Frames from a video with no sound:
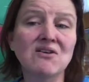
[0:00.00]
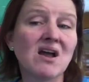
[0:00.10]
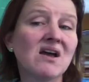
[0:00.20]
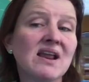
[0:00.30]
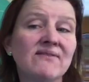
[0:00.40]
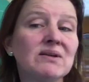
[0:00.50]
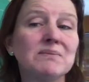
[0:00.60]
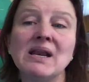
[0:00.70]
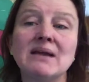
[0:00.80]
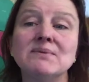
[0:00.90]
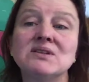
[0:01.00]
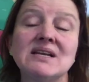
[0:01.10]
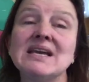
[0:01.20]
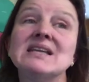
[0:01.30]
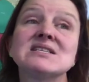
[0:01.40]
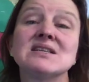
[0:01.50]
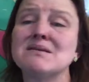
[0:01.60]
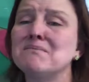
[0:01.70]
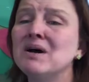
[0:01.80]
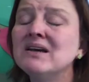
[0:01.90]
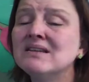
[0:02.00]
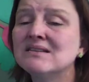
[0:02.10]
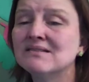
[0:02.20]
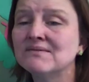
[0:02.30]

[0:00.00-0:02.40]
not having been able to get to the mud.